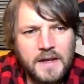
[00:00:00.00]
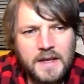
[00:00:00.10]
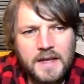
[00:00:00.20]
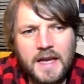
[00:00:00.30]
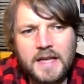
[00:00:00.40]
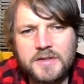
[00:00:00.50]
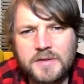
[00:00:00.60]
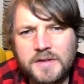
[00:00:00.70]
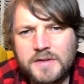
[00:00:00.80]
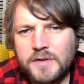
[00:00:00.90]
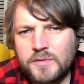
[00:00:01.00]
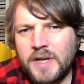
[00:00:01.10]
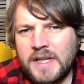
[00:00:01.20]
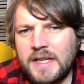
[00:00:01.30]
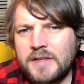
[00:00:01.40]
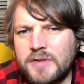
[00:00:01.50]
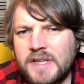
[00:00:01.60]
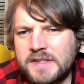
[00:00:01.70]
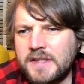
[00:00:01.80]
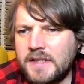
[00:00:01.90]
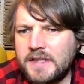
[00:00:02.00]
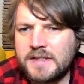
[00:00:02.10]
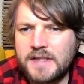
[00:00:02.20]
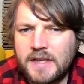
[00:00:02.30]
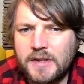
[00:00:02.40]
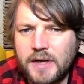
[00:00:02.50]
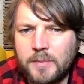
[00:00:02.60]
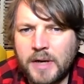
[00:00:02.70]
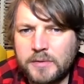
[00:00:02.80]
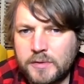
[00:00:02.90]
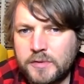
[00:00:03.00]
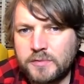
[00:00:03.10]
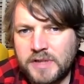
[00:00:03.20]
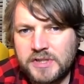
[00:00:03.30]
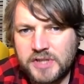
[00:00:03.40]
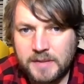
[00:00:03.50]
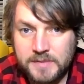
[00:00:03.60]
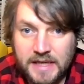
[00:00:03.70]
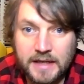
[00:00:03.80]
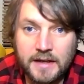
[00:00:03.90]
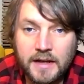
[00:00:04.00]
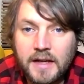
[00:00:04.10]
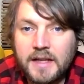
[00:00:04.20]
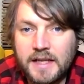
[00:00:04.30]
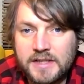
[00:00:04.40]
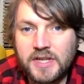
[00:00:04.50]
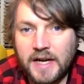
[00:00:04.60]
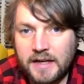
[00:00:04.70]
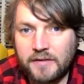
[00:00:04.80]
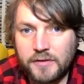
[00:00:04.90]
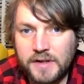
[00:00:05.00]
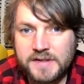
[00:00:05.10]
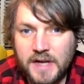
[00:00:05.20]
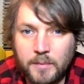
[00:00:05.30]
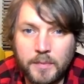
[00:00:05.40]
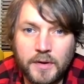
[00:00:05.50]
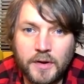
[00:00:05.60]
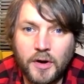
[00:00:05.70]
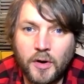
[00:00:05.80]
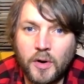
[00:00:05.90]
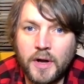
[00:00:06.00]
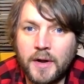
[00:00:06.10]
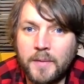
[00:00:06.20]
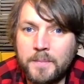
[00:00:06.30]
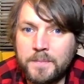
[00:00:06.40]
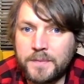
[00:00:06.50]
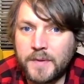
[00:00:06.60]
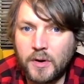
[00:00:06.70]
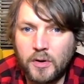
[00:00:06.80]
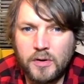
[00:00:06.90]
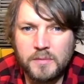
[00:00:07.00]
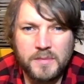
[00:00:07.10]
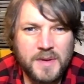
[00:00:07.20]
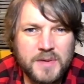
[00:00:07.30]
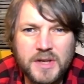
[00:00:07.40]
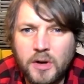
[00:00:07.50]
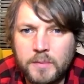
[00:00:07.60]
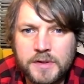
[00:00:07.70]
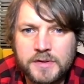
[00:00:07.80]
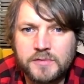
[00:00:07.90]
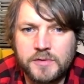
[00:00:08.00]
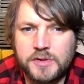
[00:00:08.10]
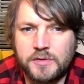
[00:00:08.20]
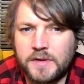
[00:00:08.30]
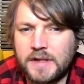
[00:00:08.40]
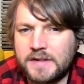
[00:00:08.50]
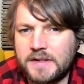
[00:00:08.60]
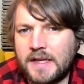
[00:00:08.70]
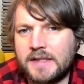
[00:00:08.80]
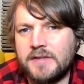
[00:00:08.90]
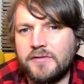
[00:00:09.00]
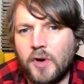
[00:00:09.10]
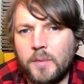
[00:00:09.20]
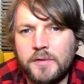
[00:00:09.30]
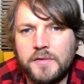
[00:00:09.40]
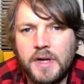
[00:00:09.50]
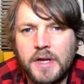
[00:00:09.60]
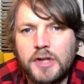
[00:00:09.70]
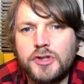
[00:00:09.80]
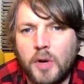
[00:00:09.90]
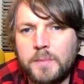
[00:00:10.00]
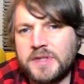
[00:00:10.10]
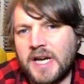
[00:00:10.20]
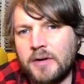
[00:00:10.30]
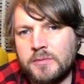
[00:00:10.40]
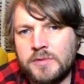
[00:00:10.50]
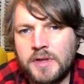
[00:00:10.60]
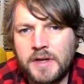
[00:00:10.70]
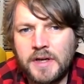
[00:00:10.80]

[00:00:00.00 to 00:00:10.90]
Yeah, it's really interesting that you say that about those regimes like China, for example, or maybe communist Russia and things, and that's a form of top-down